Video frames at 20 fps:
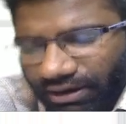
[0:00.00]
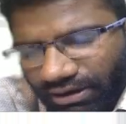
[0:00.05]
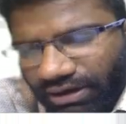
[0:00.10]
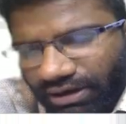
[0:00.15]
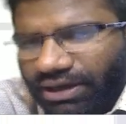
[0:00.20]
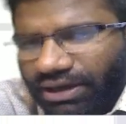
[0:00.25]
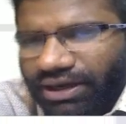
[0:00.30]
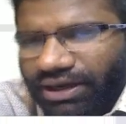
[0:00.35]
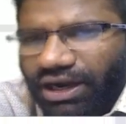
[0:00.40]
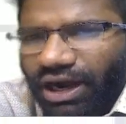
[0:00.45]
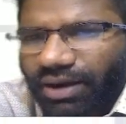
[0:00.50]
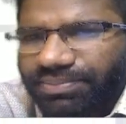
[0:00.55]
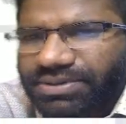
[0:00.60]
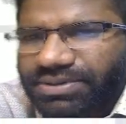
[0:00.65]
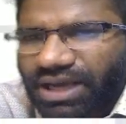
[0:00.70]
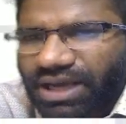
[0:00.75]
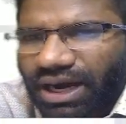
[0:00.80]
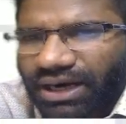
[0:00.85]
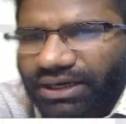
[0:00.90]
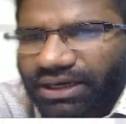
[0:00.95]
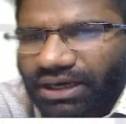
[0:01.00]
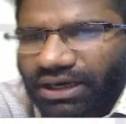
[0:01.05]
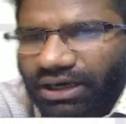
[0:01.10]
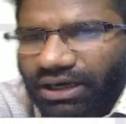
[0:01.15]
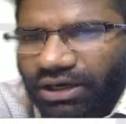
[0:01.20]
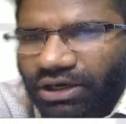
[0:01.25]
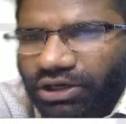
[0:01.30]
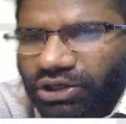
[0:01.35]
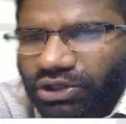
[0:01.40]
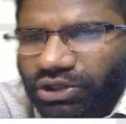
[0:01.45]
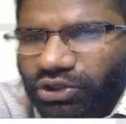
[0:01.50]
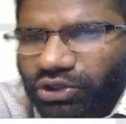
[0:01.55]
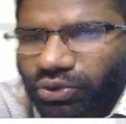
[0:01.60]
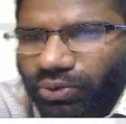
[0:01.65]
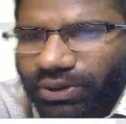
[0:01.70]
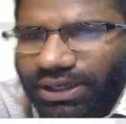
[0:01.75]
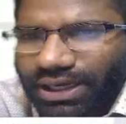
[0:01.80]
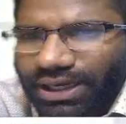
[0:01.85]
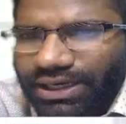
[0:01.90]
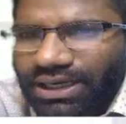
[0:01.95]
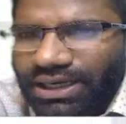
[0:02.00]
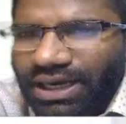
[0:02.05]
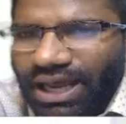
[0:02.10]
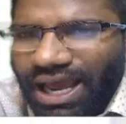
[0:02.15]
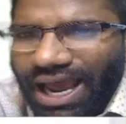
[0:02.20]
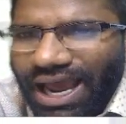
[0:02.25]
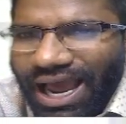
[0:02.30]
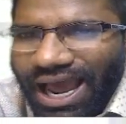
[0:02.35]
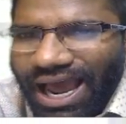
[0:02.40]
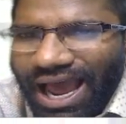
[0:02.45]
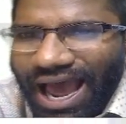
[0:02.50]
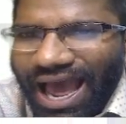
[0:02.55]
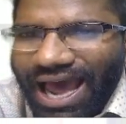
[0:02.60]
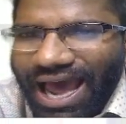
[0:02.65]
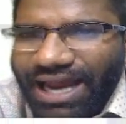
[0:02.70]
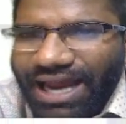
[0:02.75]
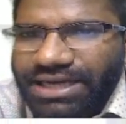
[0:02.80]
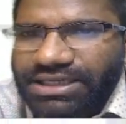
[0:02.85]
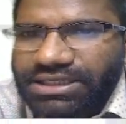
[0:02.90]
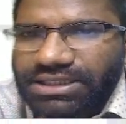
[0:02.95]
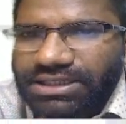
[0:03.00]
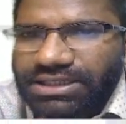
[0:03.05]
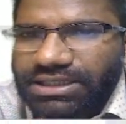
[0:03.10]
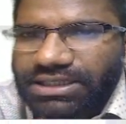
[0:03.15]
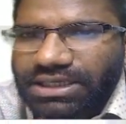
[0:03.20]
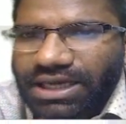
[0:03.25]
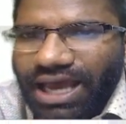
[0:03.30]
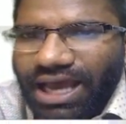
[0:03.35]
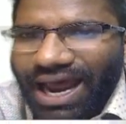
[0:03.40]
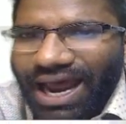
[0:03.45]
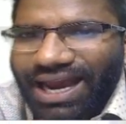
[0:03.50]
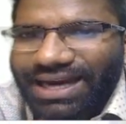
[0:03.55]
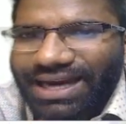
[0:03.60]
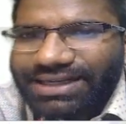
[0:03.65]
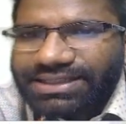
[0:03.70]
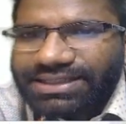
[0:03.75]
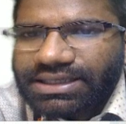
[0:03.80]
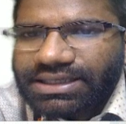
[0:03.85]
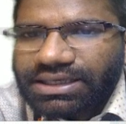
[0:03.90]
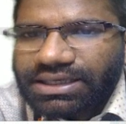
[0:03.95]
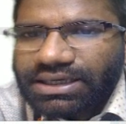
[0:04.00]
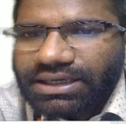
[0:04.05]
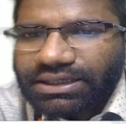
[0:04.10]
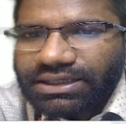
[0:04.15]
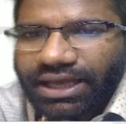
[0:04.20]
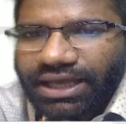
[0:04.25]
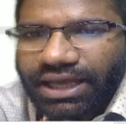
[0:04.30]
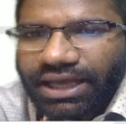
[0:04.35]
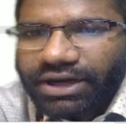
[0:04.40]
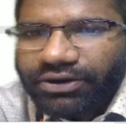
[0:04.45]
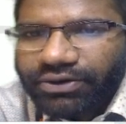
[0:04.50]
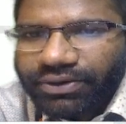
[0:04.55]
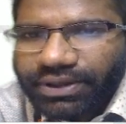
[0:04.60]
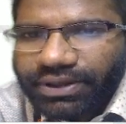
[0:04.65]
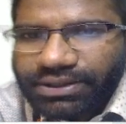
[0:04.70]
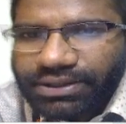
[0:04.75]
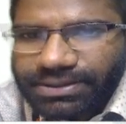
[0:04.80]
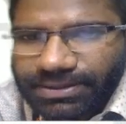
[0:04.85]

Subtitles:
comes under Union and its territories.